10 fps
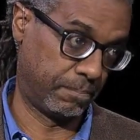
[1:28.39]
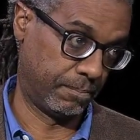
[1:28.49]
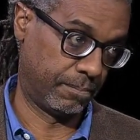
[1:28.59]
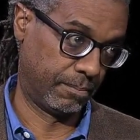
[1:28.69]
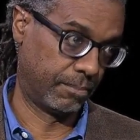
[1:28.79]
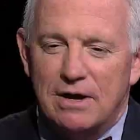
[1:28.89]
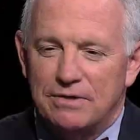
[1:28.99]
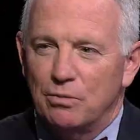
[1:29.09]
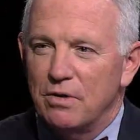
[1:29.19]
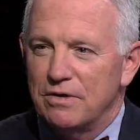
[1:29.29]
Yeah, you know, I
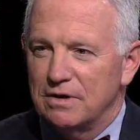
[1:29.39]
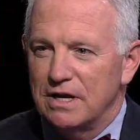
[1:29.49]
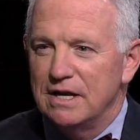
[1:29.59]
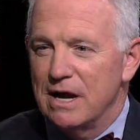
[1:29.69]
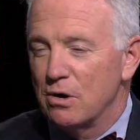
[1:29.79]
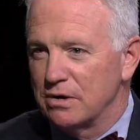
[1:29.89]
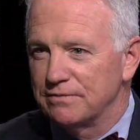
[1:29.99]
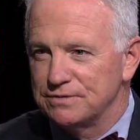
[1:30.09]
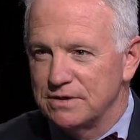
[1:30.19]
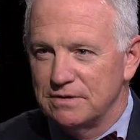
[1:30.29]
think one of the key
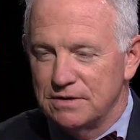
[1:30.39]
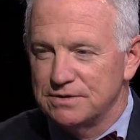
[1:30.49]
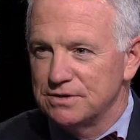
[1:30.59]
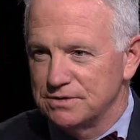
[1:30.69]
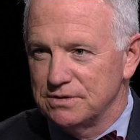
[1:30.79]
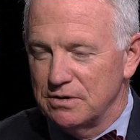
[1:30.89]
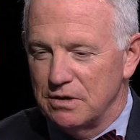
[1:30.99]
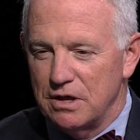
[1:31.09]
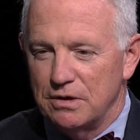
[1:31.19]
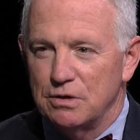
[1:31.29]
narratives, and this is
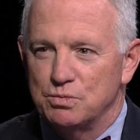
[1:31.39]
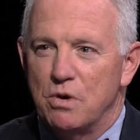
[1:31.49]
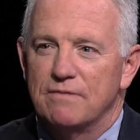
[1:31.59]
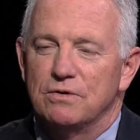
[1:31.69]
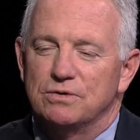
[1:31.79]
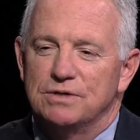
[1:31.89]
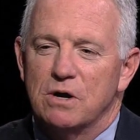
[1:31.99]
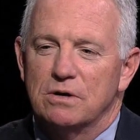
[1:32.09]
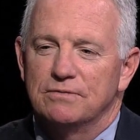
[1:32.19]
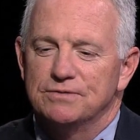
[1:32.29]
one of those
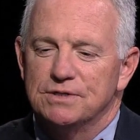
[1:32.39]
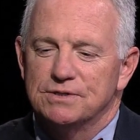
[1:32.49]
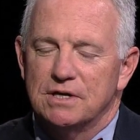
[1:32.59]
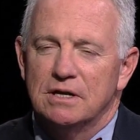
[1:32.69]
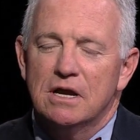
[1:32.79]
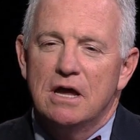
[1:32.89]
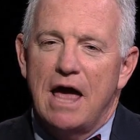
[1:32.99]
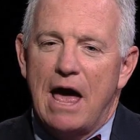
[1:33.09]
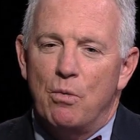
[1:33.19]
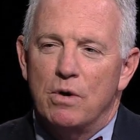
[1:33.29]
narratives, is that
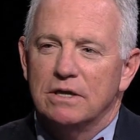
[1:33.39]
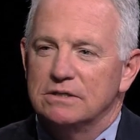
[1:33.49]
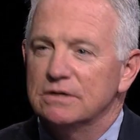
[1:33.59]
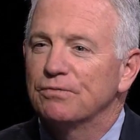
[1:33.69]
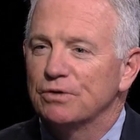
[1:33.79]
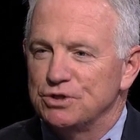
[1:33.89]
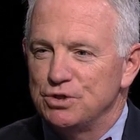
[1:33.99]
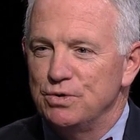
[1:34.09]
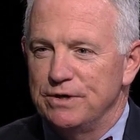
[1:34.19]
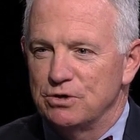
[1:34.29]
what a difference
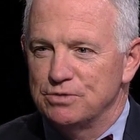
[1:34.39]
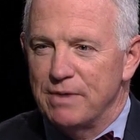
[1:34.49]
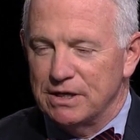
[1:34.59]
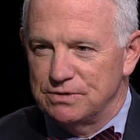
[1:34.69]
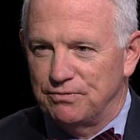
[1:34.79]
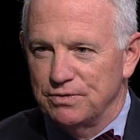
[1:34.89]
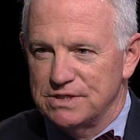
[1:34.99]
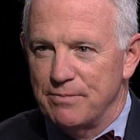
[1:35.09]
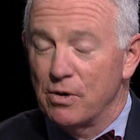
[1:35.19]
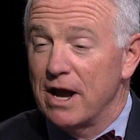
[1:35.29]
2 years makes for the
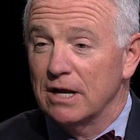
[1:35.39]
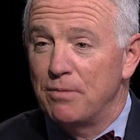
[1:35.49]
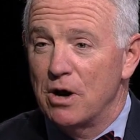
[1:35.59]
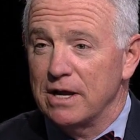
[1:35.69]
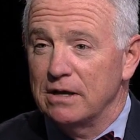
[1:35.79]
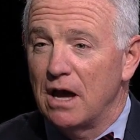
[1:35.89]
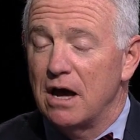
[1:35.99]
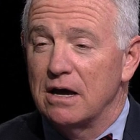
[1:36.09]
Democratic Party.